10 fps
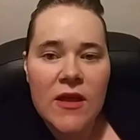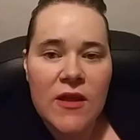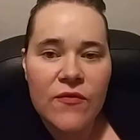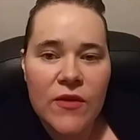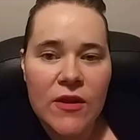
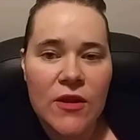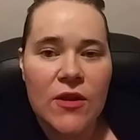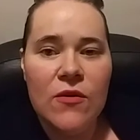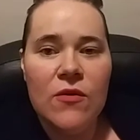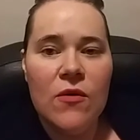if
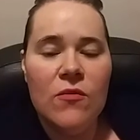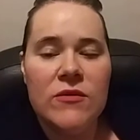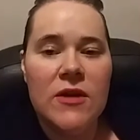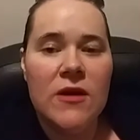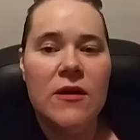you
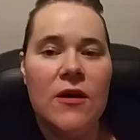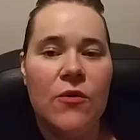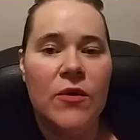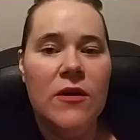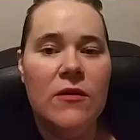don't
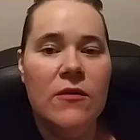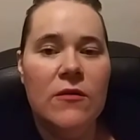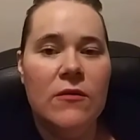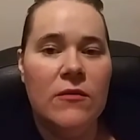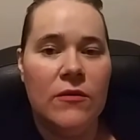agree
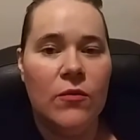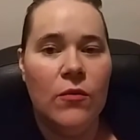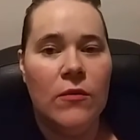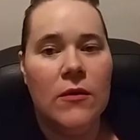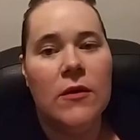with
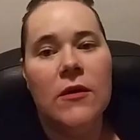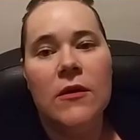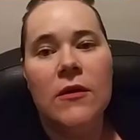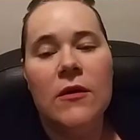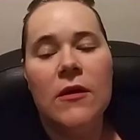war
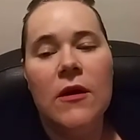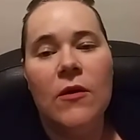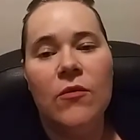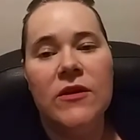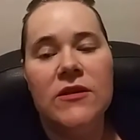
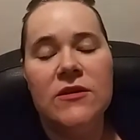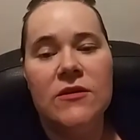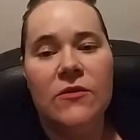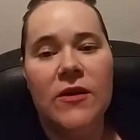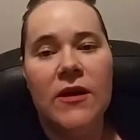and what it's
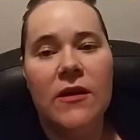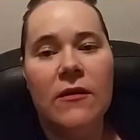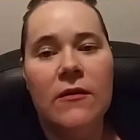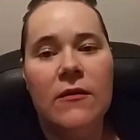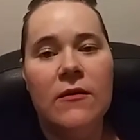doing,
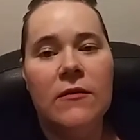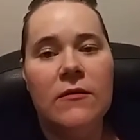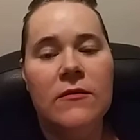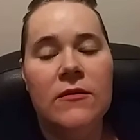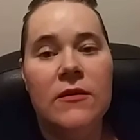
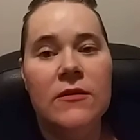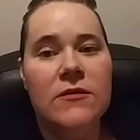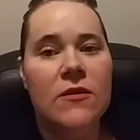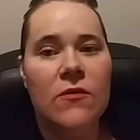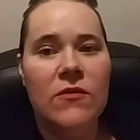then
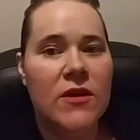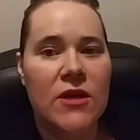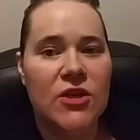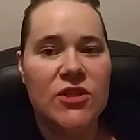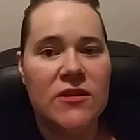don't let
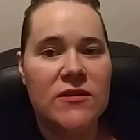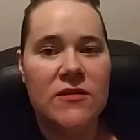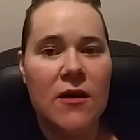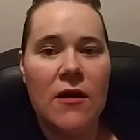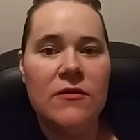your sons
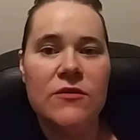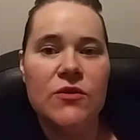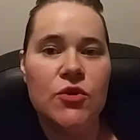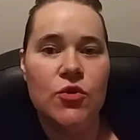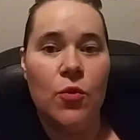and
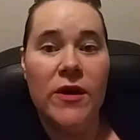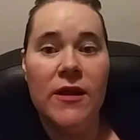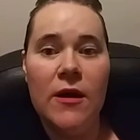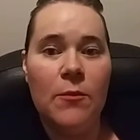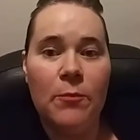daughters
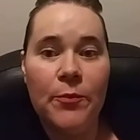join up.